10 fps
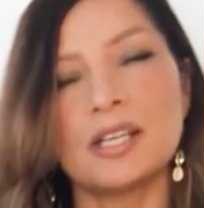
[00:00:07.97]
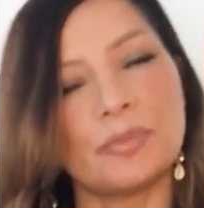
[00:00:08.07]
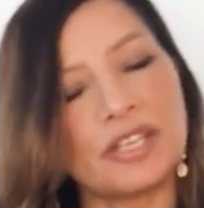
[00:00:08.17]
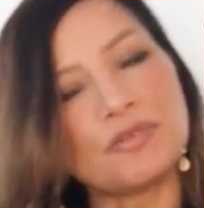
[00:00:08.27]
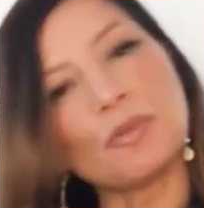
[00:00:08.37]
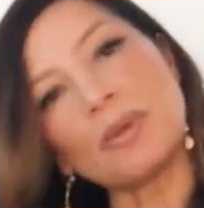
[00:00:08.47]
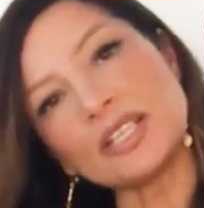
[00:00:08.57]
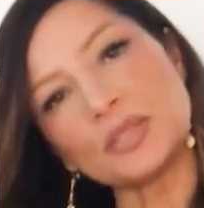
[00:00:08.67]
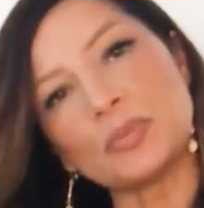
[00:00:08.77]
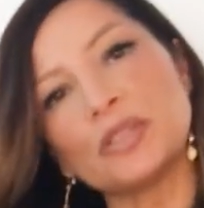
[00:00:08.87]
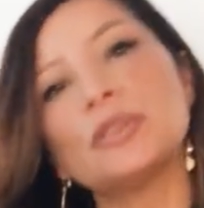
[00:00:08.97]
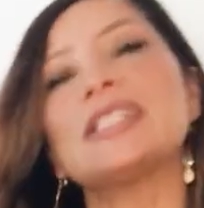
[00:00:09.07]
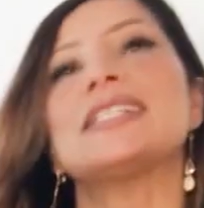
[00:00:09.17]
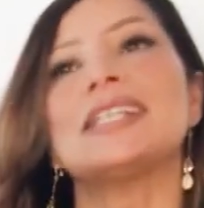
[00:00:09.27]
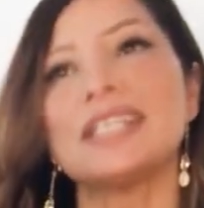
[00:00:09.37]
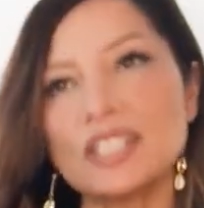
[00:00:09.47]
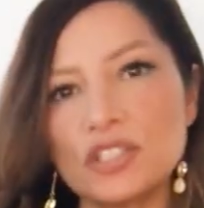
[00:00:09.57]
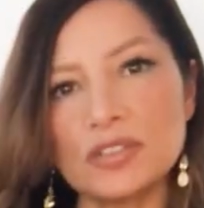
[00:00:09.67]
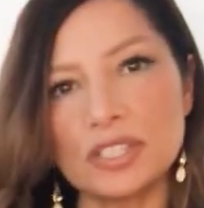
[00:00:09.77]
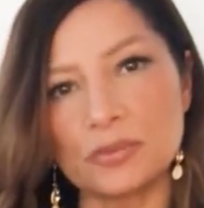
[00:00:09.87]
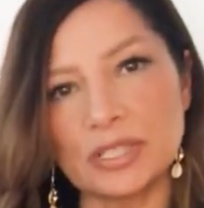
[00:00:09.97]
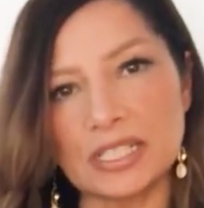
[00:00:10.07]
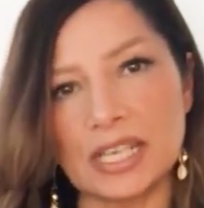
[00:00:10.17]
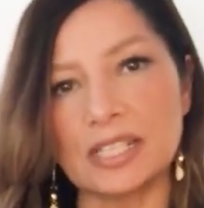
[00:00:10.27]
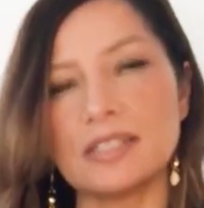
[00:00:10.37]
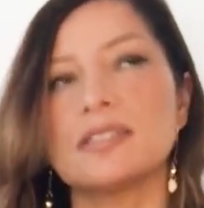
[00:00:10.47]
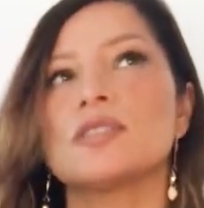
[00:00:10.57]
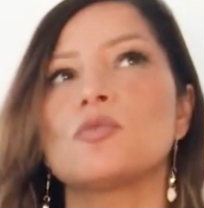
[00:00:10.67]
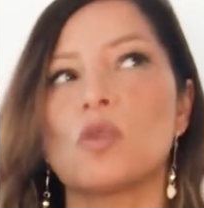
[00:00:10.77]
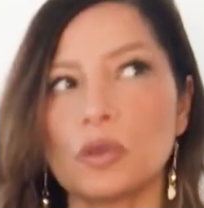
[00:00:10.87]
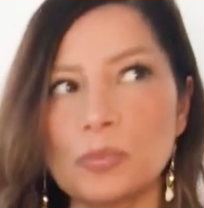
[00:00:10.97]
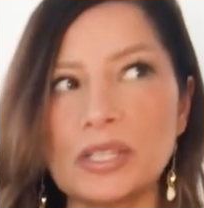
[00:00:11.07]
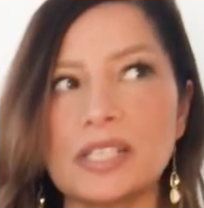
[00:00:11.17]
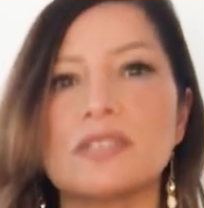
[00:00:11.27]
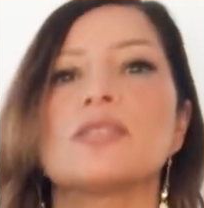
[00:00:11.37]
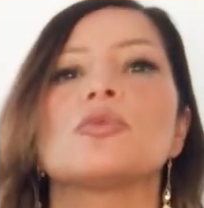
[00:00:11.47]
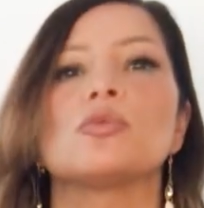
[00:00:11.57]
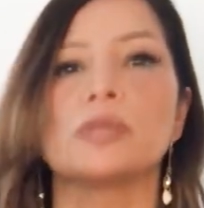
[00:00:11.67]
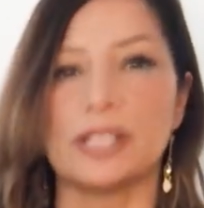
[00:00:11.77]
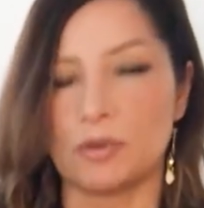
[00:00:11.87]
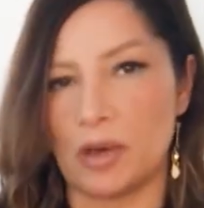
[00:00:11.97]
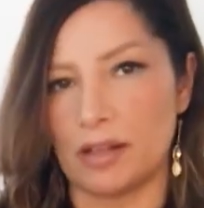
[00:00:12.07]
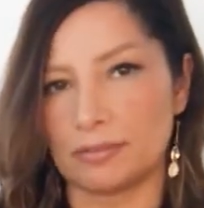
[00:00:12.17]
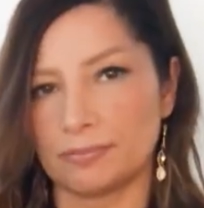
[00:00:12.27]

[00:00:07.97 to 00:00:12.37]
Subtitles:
Because from my experience, each of these retailers does one piece really well.